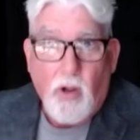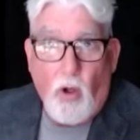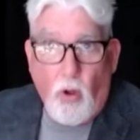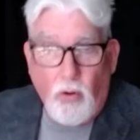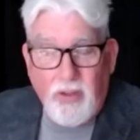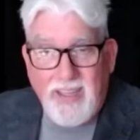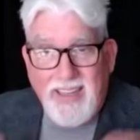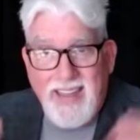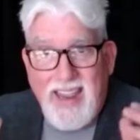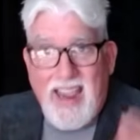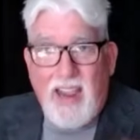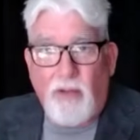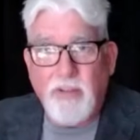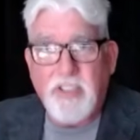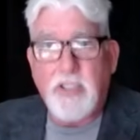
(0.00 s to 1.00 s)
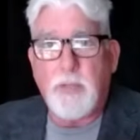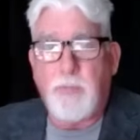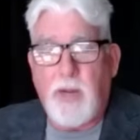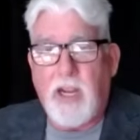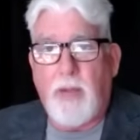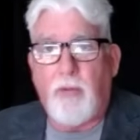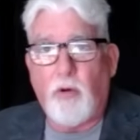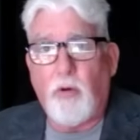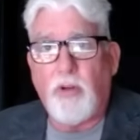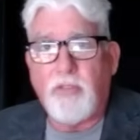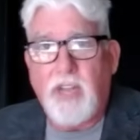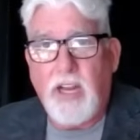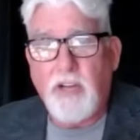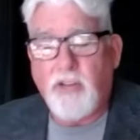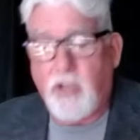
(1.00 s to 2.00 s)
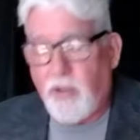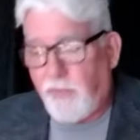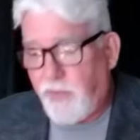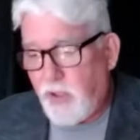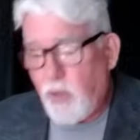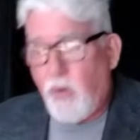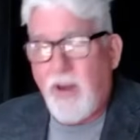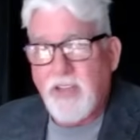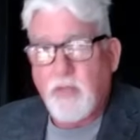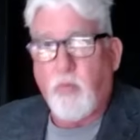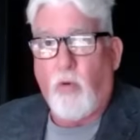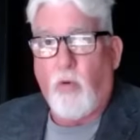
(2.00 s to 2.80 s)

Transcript: Only now has this become a rotation of U.S.